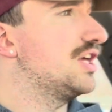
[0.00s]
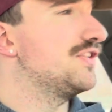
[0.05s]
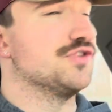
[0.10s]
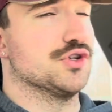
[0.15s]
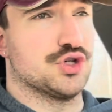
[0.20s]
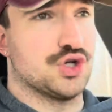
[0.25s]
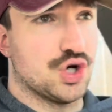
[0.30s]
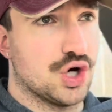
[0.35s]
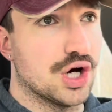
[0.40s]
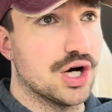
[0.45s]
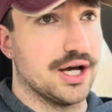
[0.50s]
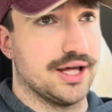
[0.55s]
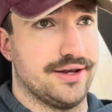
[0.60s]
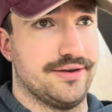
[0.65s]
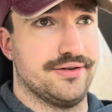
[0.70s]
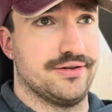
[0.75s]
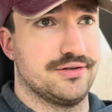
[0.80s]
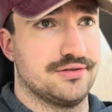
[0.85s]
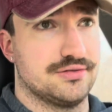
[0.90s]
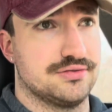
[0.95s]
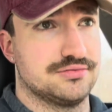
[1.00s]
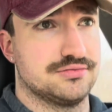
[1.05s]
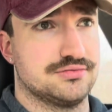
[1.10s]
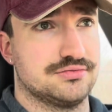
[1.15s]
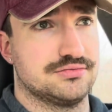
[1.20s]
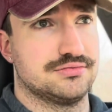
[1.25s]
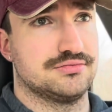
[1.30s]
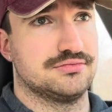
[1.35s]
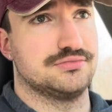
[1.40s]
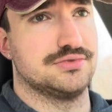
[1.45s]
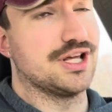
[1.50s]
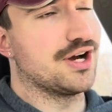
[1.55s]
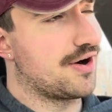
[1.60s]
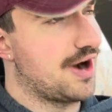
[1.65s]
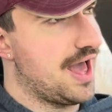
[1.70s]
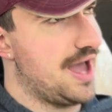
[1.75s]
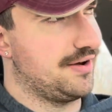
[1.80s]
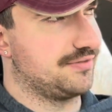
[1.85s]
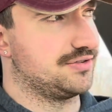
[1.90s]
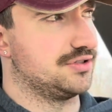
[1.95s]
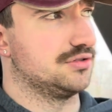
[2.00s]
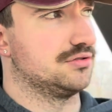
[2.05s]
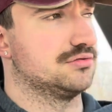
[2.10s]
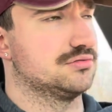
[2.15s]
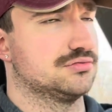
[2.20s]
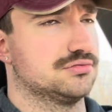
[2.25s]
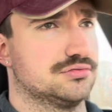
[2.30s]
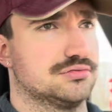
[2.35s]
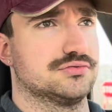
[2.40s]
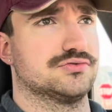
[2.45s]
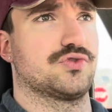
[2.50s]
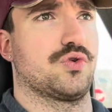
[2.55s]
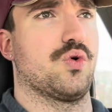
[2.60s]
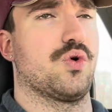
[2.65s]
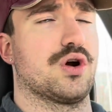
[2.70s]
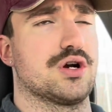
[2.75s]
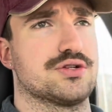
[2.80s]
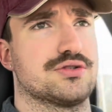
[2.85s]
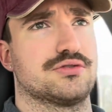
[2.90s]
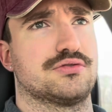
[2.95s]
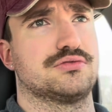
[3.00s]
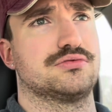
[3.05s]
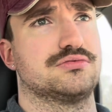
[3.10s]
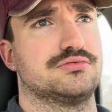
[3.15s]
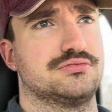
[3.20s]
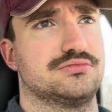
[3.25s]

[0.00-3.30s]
If you could, you don't have to, of course,